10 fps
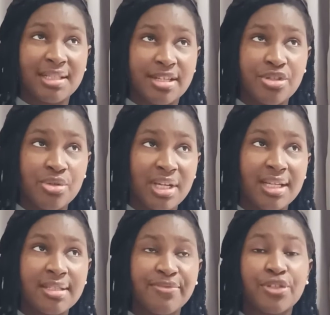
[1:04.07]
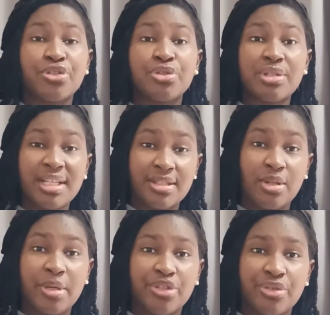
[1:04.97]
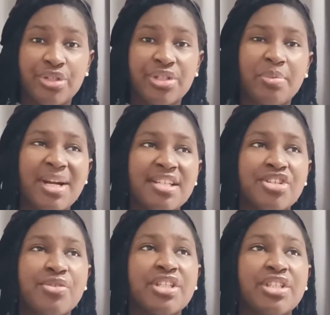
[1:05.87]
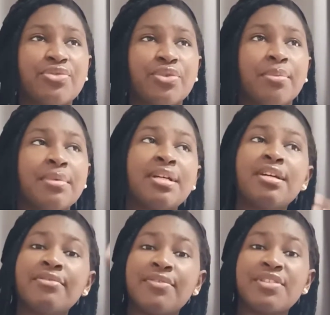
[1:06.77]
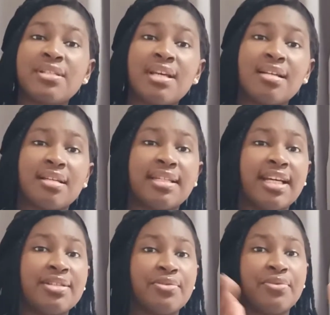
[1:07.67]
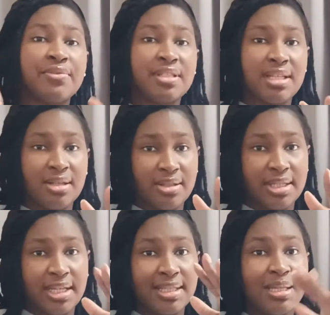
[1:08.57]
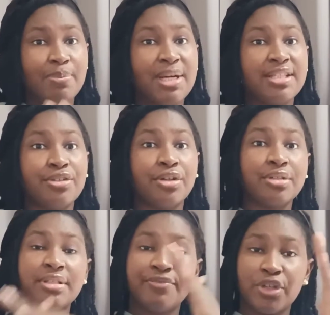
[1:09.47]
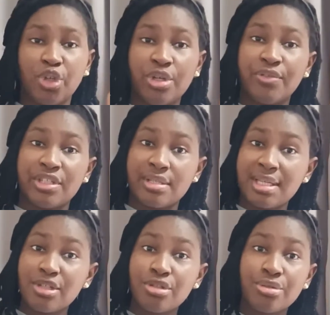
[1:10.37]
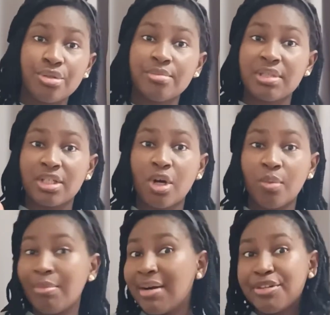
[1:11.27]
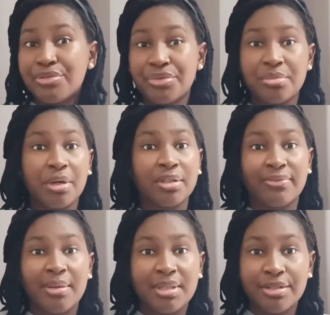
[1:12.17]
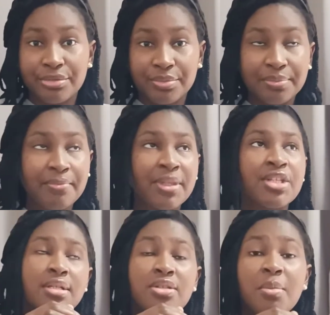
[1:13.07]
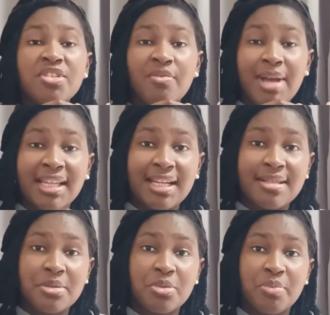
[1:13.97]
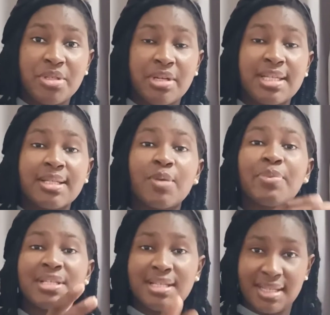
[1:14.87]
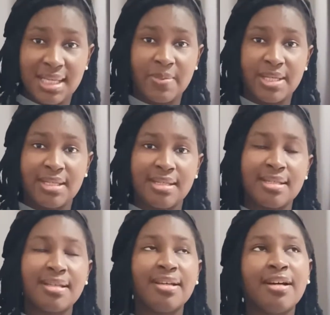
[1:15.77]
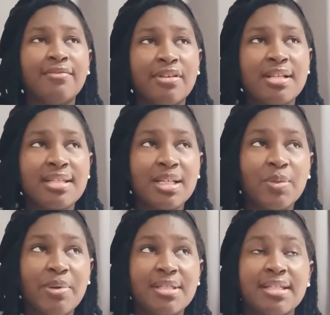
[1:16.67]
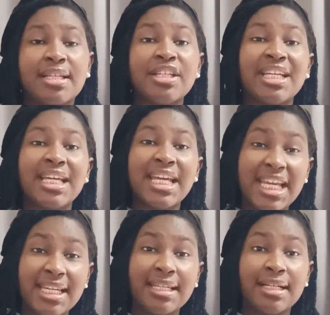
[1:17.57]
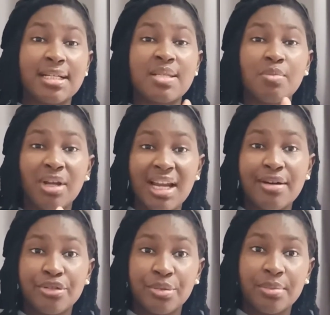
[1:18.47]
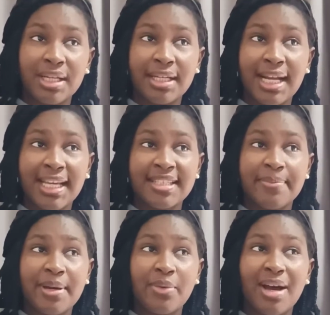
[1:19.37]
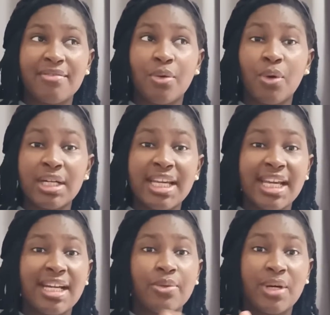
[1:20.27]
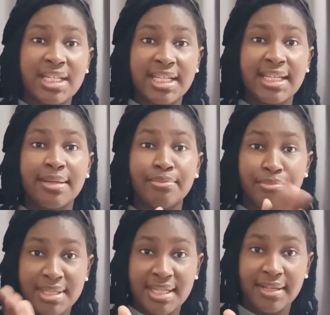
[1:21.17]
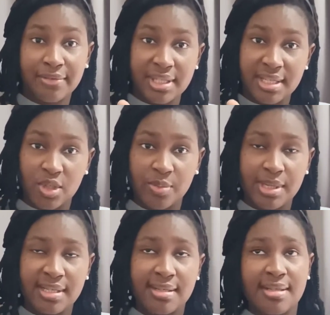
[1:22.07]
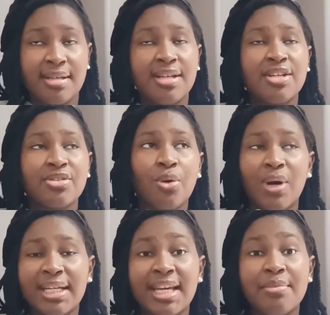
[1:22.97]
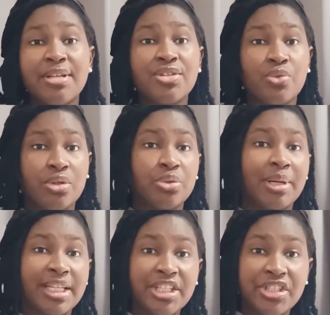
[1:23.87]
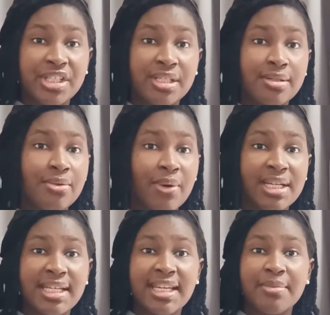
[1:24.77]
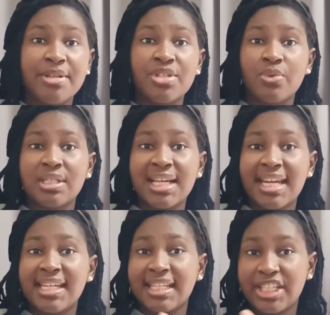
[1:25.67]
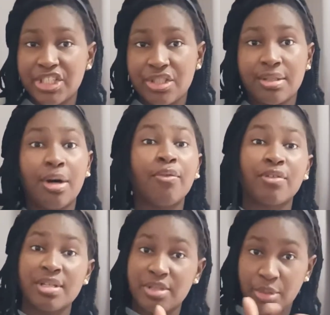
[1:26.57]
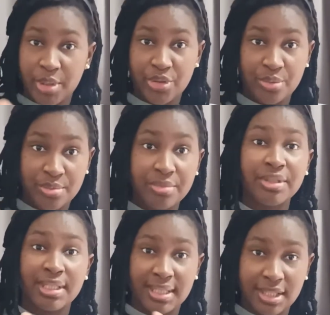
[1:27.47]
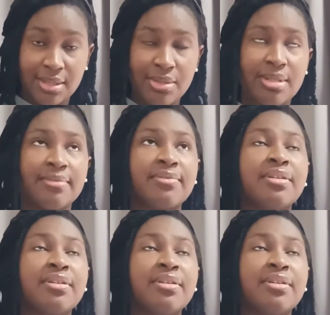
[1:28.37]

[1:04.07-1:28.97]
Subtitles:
as a student, for student dormitories, the prices ranges from 15,000 yen to 50,000 yen, depending on if you're going for the single room, the married room, or the family room. So most of my analysis is based on a single person's expenses. For a single person in a smaller room, like in Japan, we have the 1K and the 1DK, basically for the single persons. So 1K means one room and kitchen, 1DK means one dining and kitchen. Of course, your bedroom is inclusive.